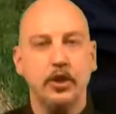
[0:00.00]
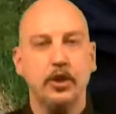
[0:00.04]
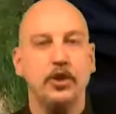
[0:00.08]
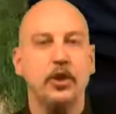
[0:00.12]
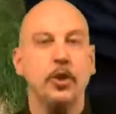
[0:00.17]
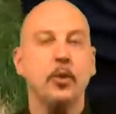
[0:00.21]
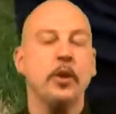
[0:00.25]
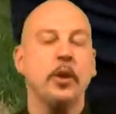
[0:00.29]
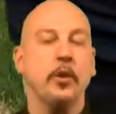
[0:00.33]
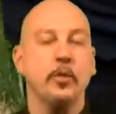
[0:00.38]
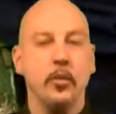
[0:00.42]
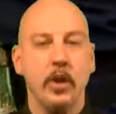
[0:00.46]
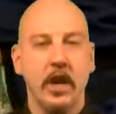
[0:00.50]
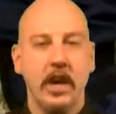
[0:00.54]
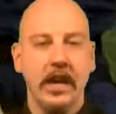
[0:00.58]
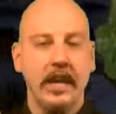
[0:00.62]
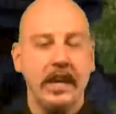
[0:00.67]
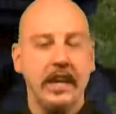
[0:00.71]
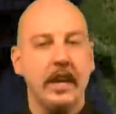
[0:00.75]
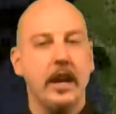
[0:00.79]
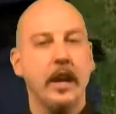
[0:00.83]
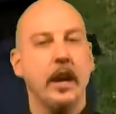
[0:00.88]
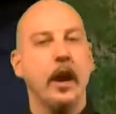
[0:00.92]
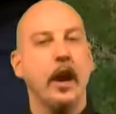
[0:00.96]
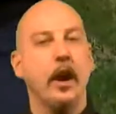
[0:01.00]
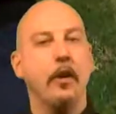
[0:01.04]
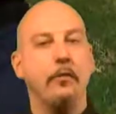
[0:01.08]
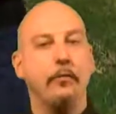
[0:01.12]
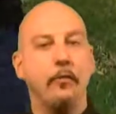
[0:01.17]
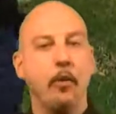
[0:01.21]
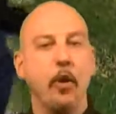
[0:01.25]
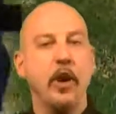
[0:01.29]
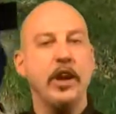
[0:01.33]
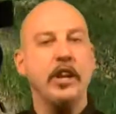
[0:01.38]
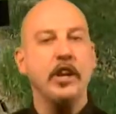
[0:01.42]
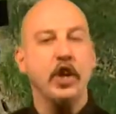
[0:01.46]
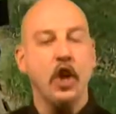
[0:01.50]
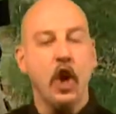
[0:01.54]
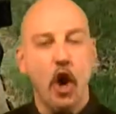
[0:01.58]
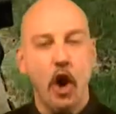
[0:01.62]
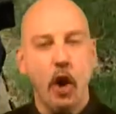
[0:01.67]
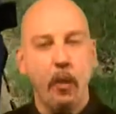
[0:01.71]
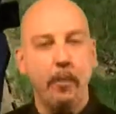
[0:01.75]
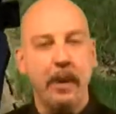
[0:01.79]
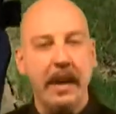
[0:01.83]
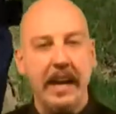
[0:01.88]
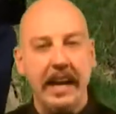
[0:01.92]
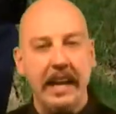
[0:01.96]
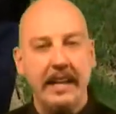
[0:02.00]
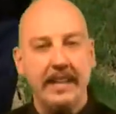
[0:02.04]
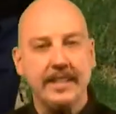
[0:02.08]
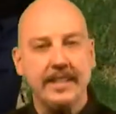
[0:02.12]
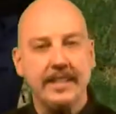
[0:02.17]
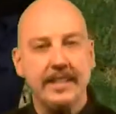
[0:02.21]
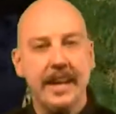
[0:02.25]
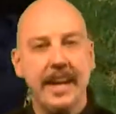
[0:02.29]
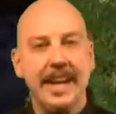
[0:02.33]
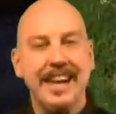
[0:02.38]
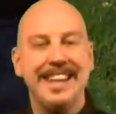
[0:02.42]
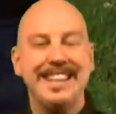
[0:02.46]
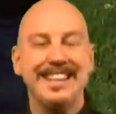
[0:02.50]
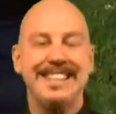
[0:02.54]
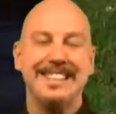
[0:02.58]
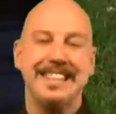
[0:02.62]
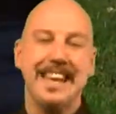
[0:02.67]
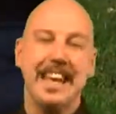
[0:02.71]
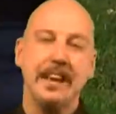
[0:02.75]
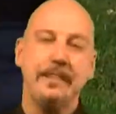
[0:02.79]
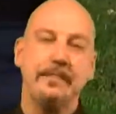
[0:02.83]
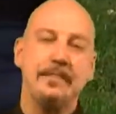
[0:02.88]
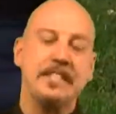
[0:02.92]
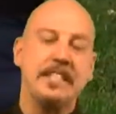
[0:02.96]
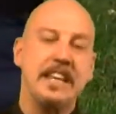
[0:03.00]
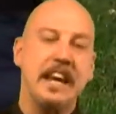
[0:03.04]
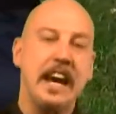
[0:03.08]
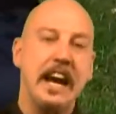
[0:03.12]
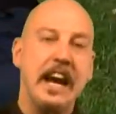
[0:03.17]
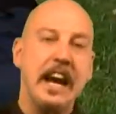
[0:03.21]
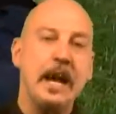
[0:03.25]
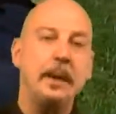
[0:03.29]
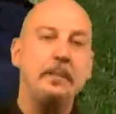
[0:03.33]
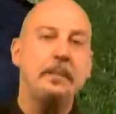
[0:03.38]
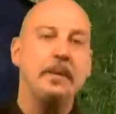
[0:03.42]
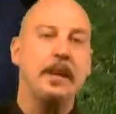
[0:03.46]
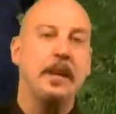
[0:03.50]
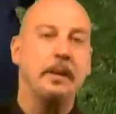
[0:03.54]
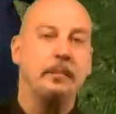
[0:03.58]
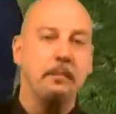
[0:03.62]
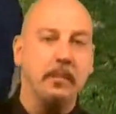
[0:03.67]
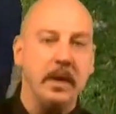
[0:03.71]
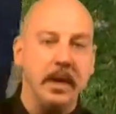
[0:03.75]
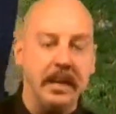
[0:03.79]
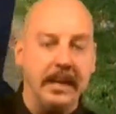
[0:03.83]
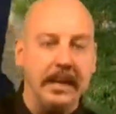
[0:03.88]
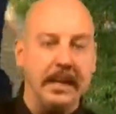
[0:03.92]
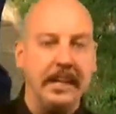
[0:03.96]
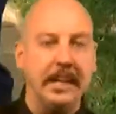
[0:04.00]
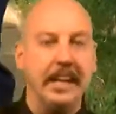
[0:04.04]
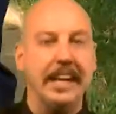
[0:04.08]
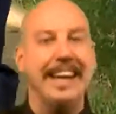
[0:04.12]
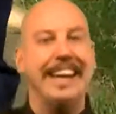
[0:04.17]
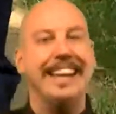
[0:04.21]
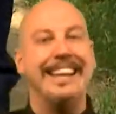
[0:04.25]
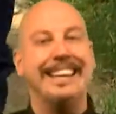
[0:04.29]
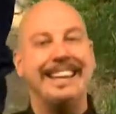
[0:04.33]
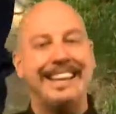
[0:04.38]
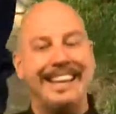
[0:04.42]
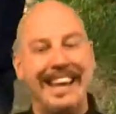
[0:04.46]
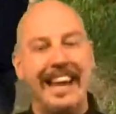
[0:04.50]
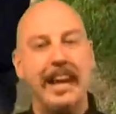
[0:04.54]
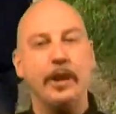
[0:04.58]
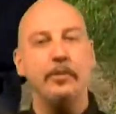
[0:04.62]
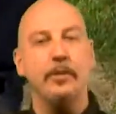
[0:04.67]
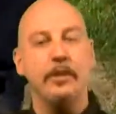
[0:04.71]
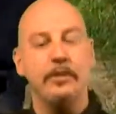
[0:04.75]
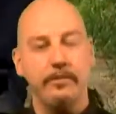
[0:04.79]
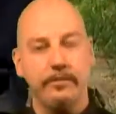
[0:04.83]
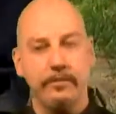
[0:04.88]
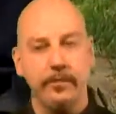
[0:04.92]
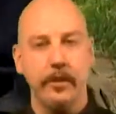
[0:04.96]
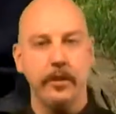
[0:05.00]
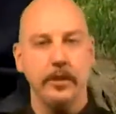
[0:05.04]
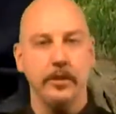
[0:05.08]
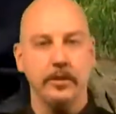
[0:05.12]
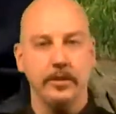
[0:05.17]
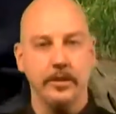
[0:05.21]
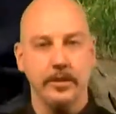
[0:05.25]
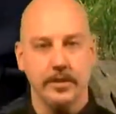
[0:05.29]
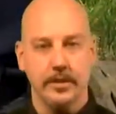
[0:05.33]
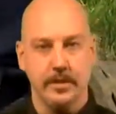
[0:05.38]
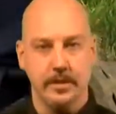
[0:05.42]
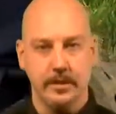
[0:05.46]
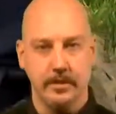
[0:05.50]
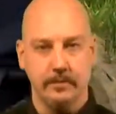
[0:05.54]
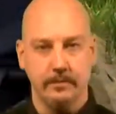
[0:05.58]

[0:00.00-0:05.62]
do it right, avoid callbacks, save time and money, and get referrals.